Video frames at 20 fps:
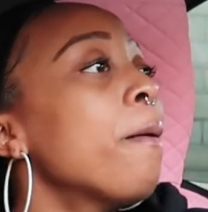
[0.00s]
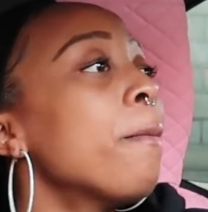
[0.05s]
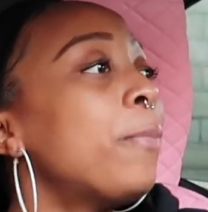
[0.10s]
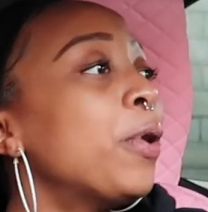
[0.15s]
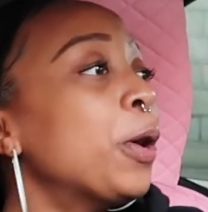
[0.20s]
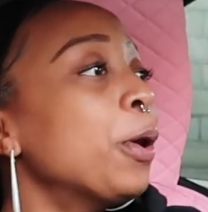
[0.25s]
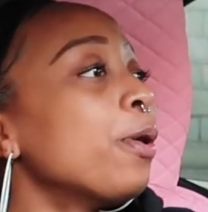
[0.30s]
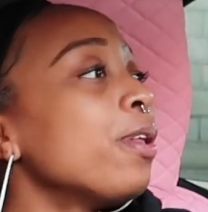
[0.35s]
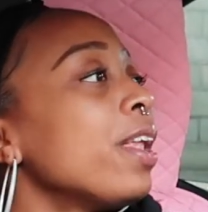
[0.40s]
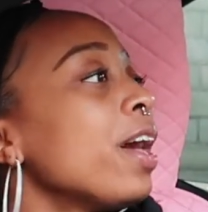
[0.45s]

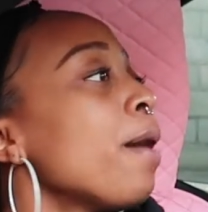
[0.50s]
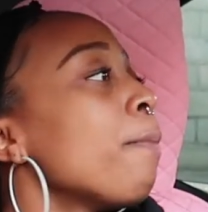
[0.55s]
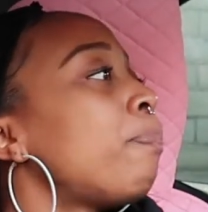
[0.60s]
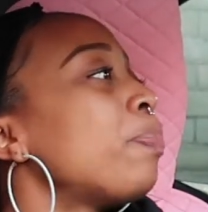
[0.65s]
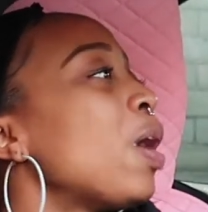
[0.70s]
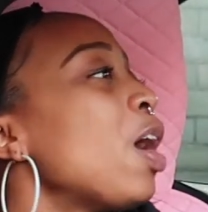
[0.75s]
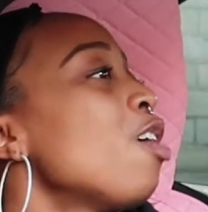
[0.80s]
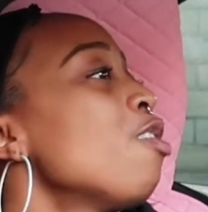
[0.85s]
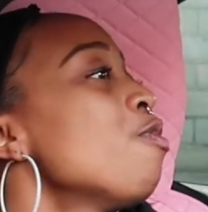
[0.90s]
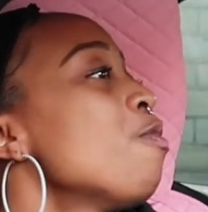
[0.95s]
Pull up
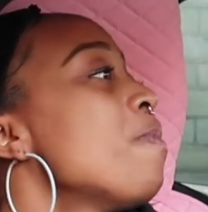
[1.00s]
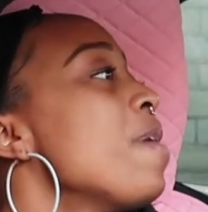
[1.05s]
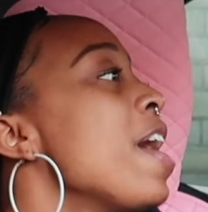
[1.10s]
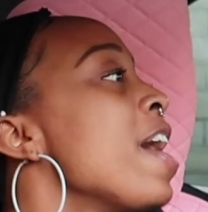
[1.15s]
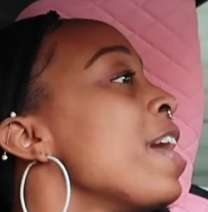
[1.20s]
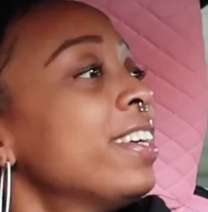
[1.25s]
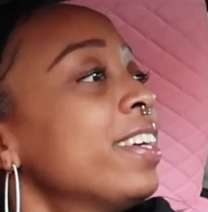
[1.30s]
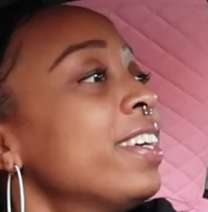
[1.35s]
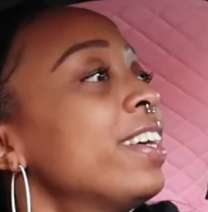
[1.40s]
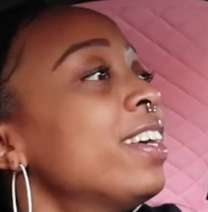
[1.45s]
on
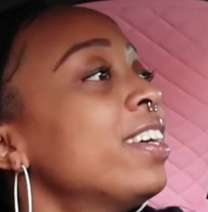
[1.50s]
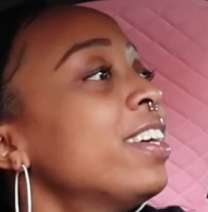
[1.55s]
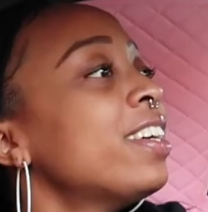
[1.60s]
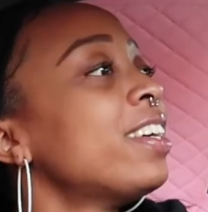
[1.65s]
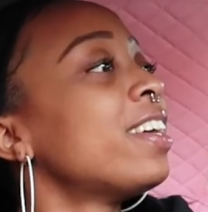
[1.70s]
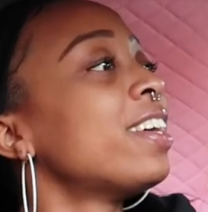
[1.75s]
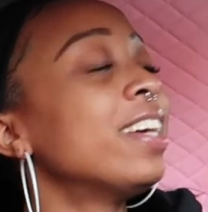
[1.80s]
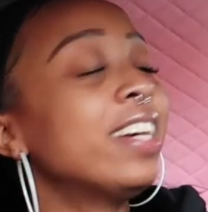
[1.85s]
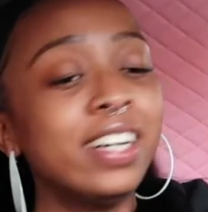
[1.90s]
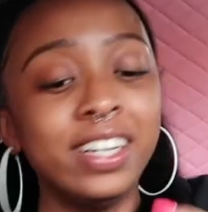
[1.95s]
me. Ugh.